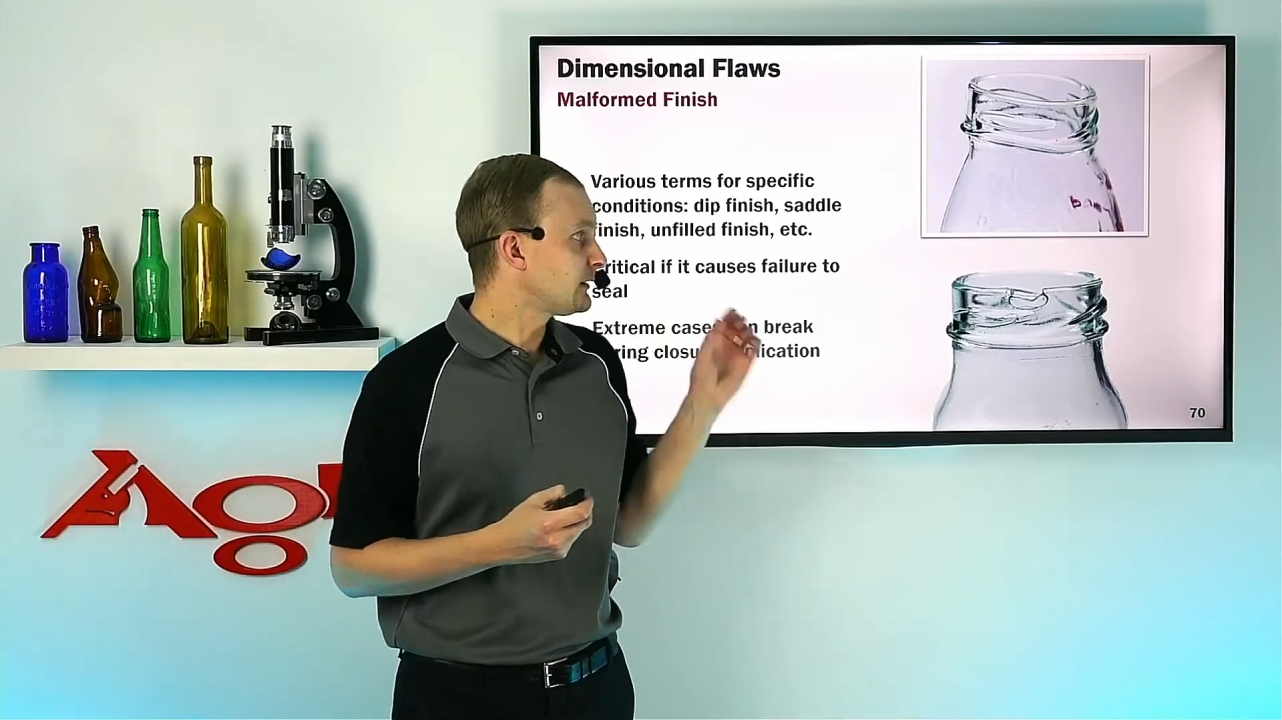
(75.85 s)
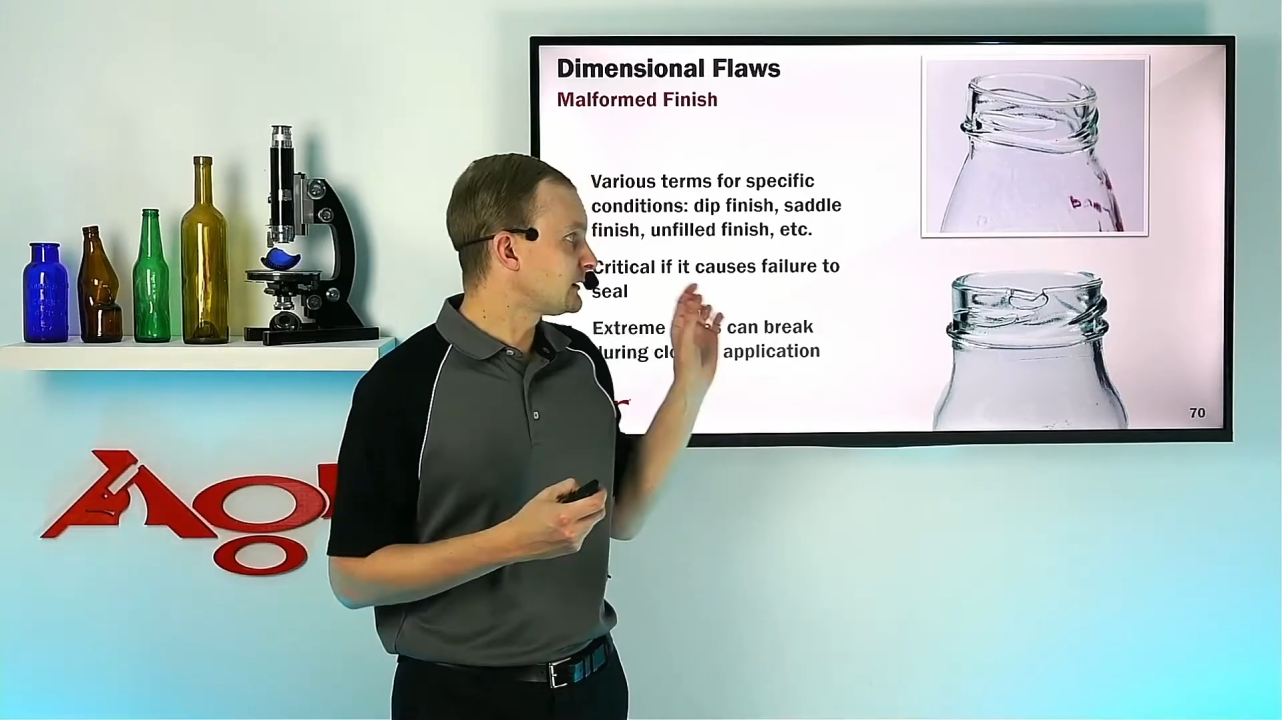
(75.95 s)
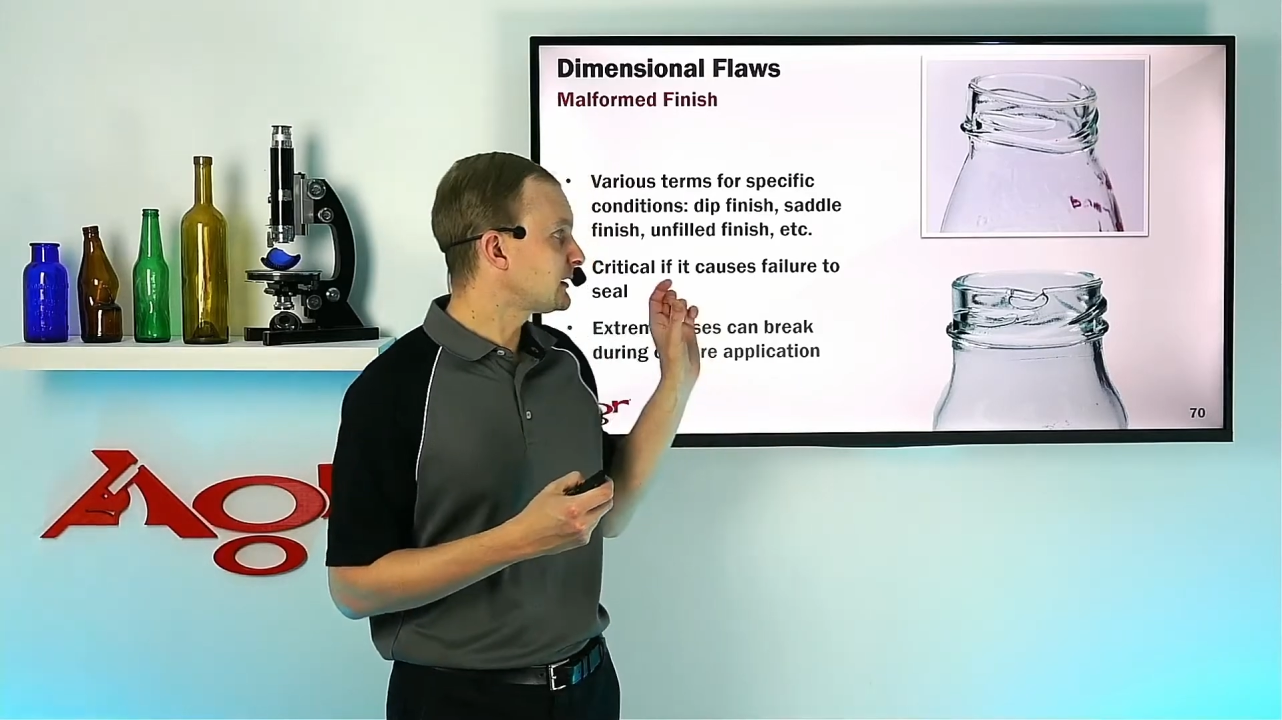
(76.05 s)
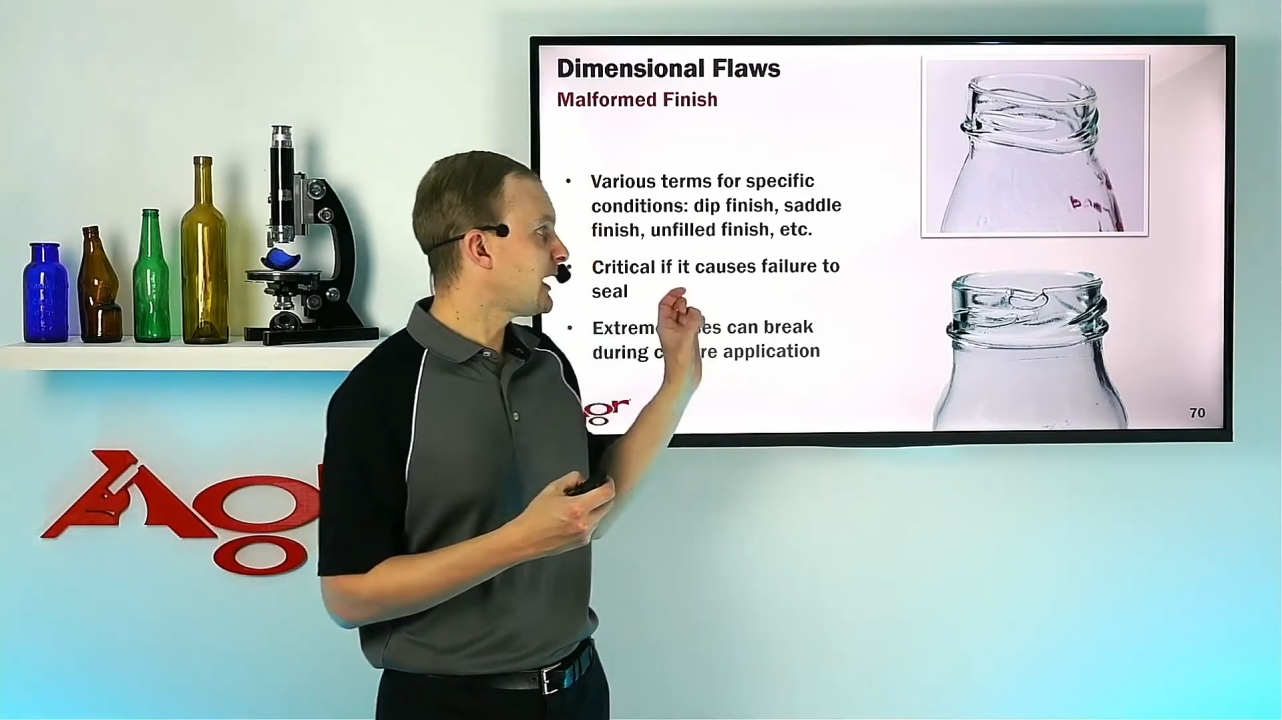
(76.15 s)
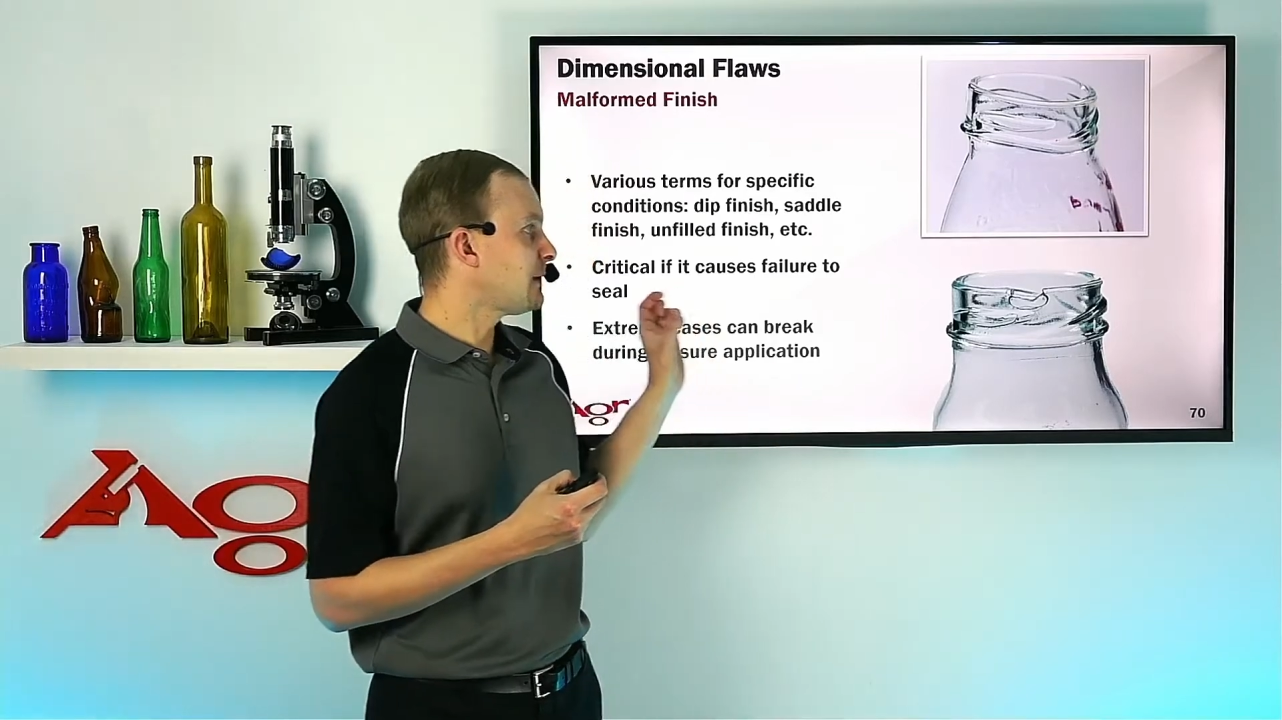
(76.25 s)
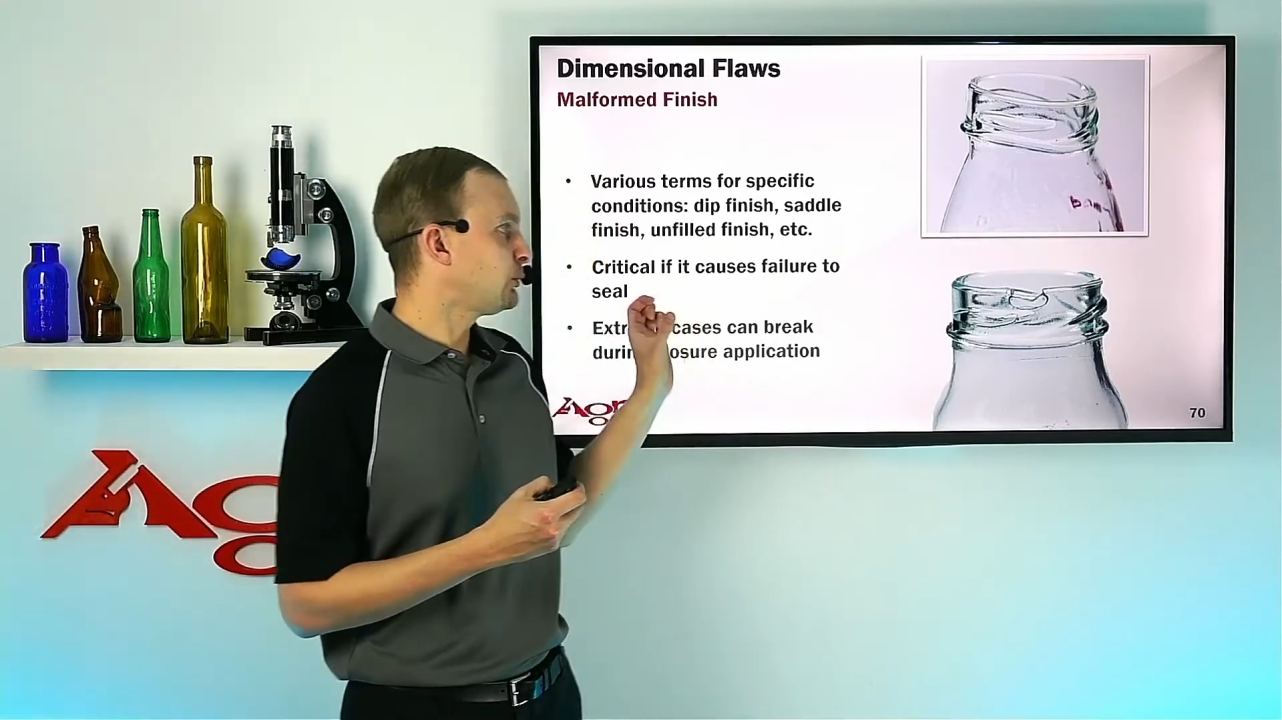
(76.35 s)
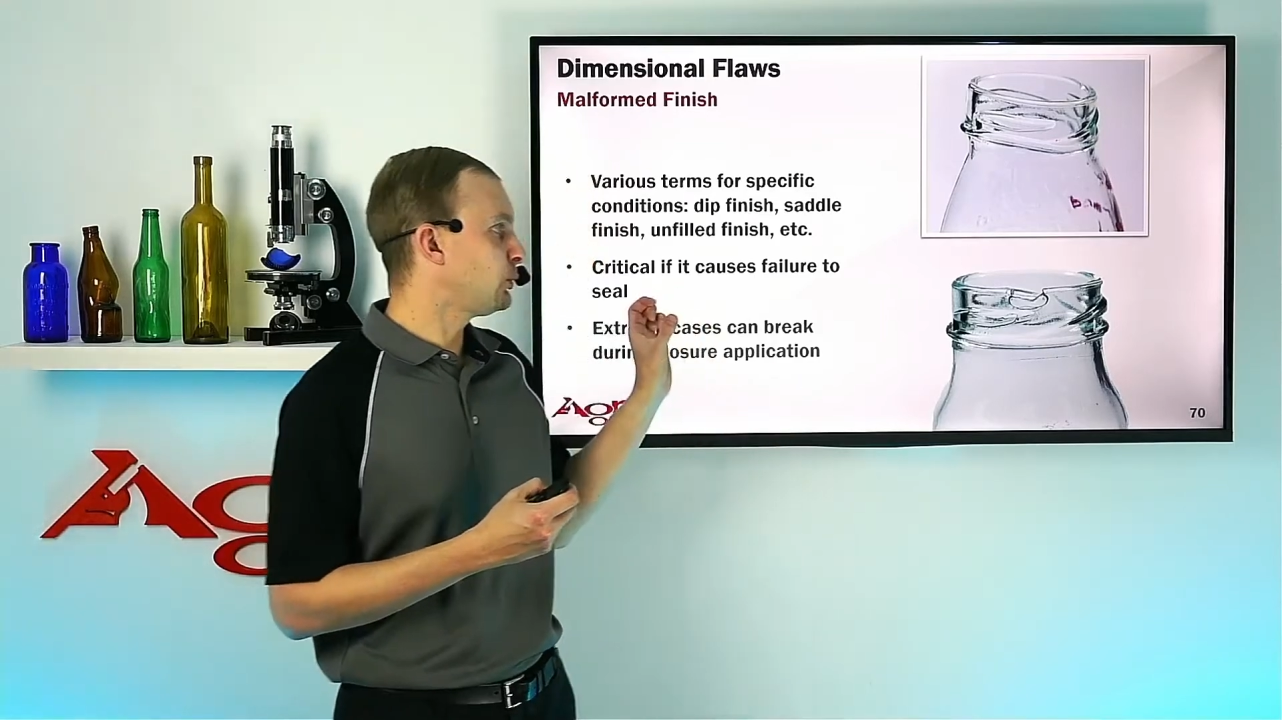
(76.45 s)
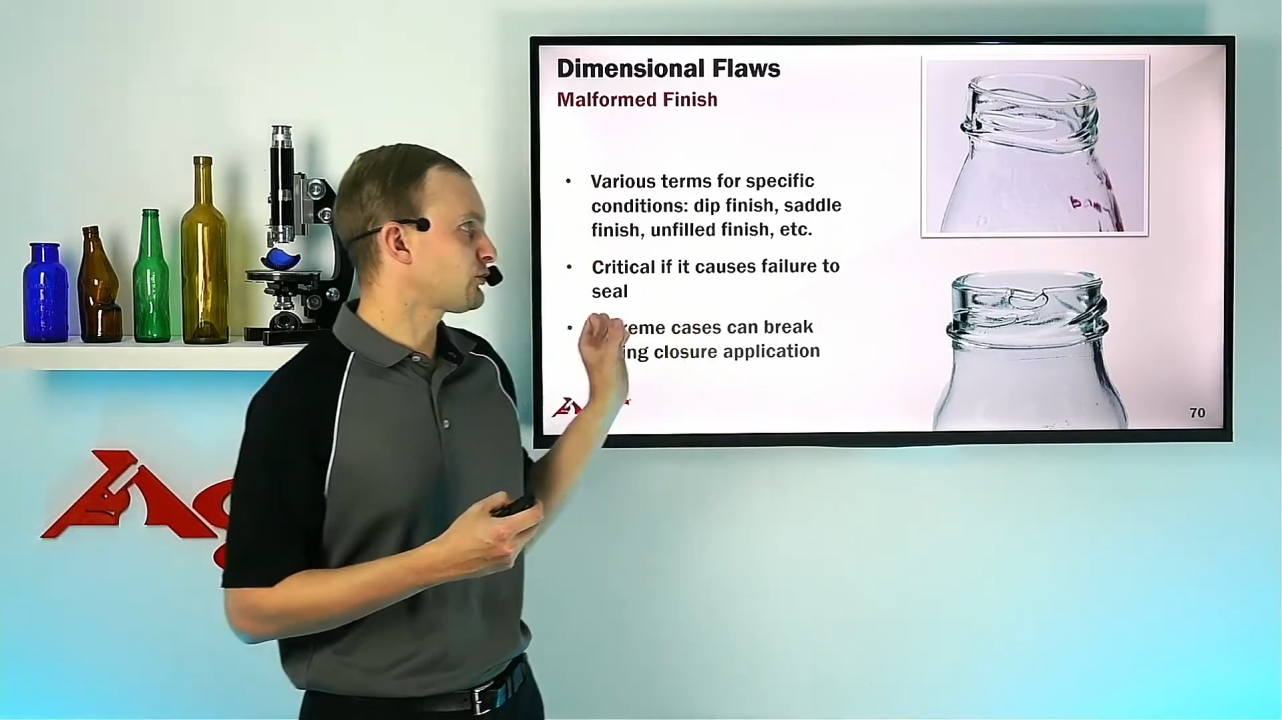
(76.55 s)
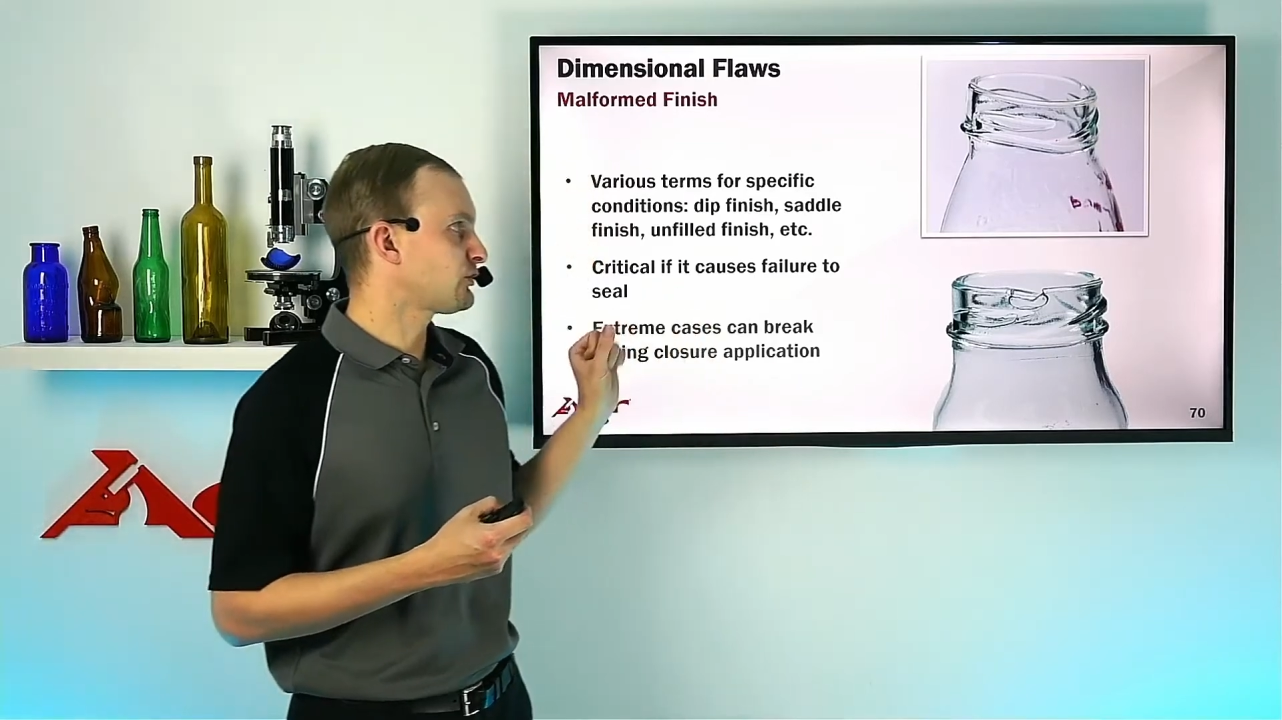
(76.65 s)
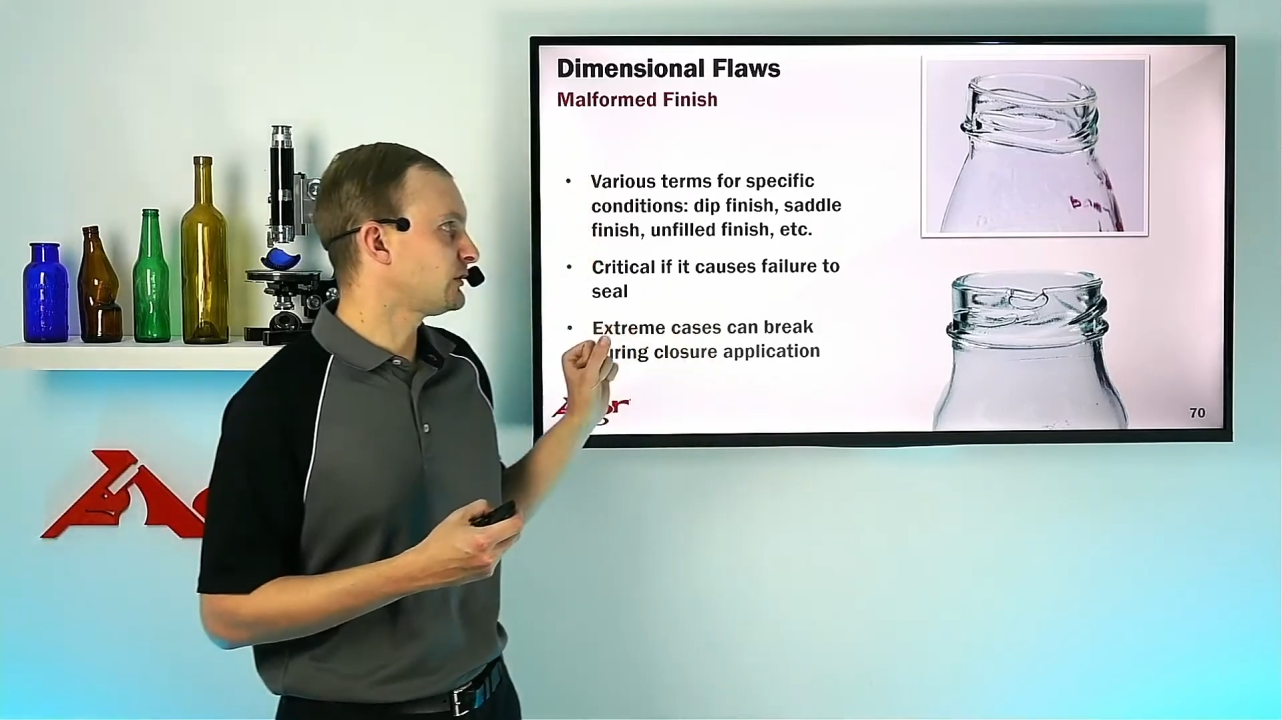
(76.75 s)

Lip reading: the top portion